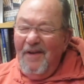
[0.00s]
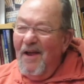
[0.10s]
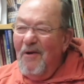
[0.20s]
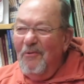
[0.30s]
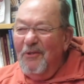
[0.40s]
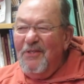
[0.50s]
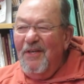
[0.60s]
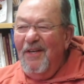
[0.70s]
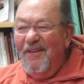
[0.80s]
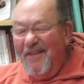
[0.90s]
I will
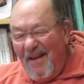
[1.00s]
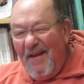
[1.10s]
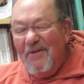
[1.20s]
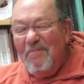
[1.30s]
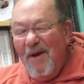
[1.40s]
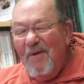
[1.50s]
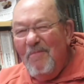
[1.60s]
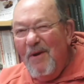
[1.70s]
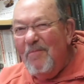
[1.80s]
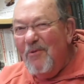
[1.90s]
tell it as my
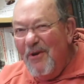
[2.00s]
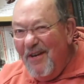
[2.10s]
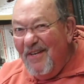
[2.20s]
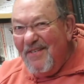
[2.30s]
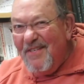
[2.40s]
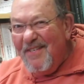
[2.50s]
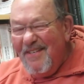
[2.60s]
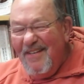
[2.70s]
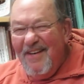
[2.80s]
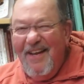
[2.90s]
memory is
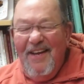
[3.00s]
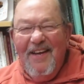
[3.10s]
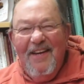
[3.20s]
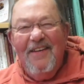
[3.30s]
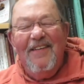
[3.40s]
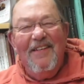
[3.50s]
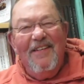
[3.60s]
today.